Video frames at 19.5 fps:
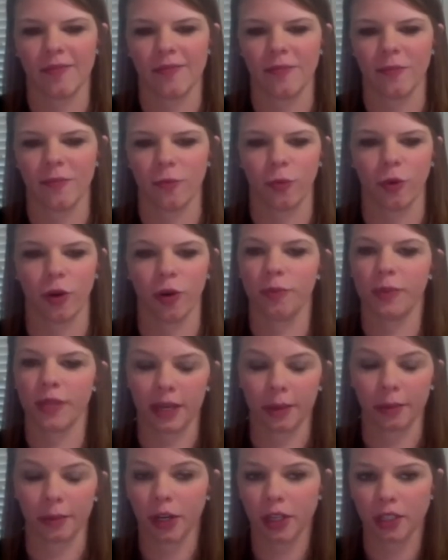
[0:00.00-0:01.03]
were
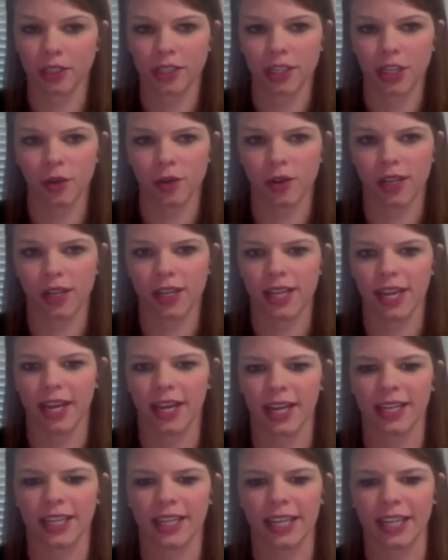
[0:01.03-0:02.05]
being persecuted
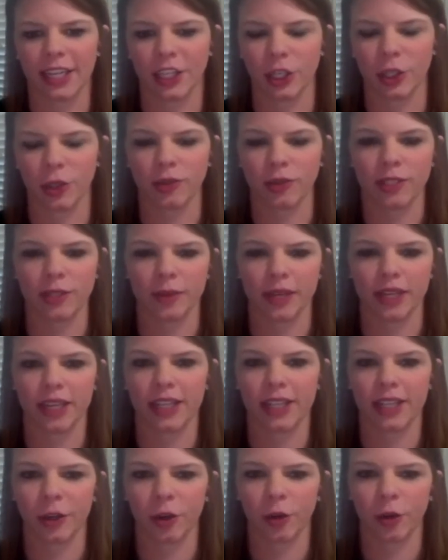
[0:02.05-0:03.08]
then. Can you speak a
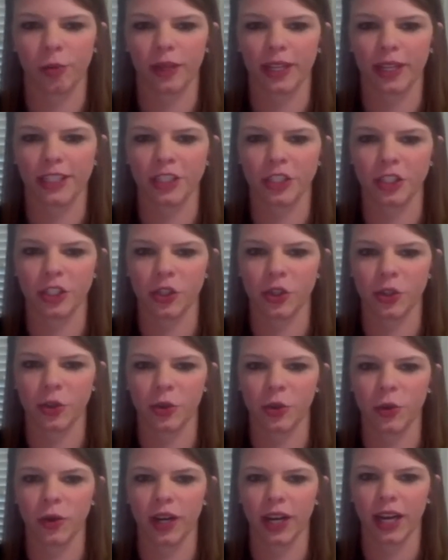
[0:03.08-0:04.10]
little bit
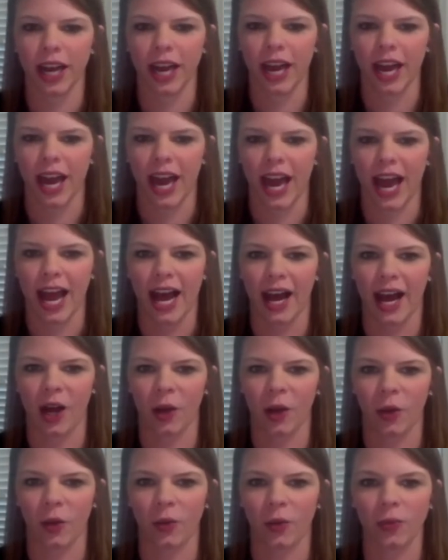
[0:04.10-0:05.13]
to
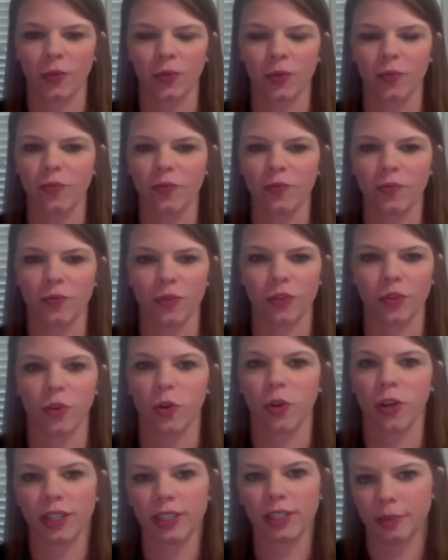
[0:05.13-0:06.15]
how
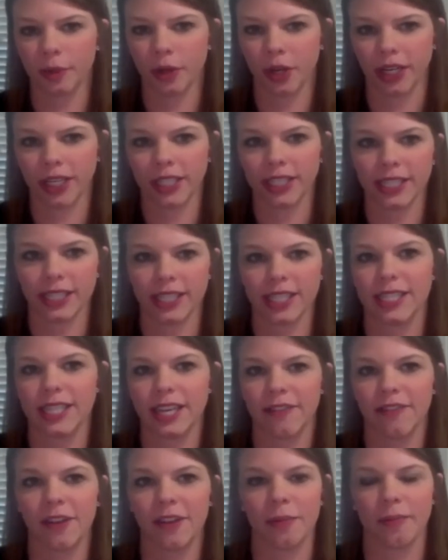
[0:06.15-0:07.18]
your experiences
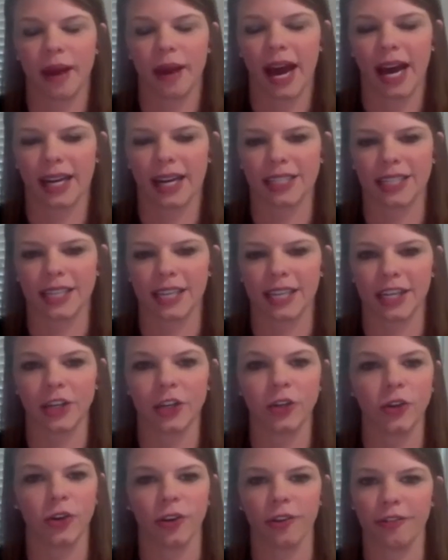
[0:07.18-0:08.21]
have impacted
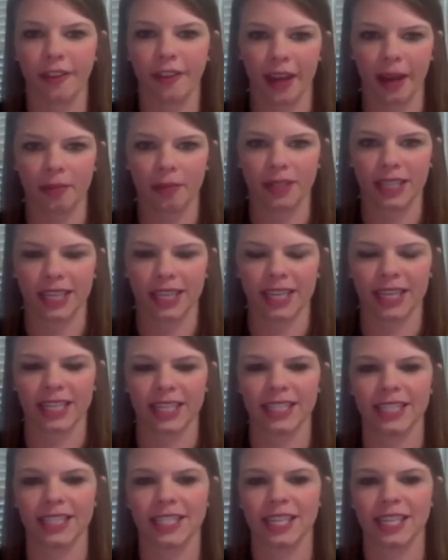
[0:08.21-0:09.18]
your family and,